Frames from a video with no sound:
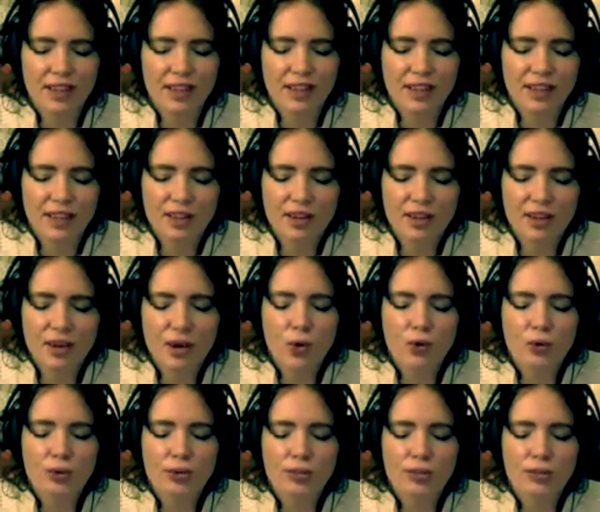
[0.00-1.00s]
The
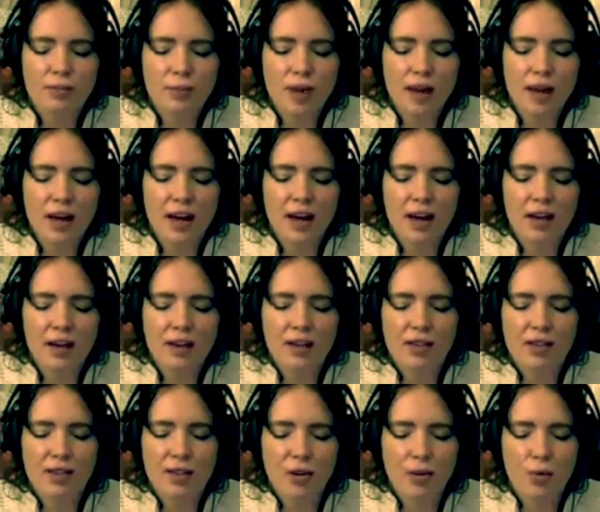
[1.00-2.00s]
golden path
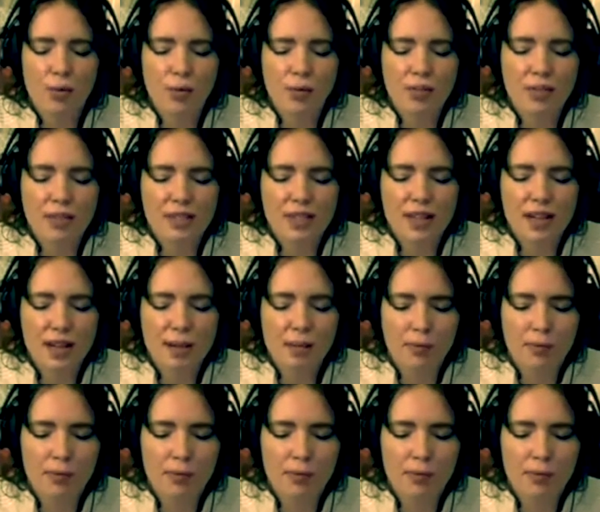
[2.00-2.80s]
opens up,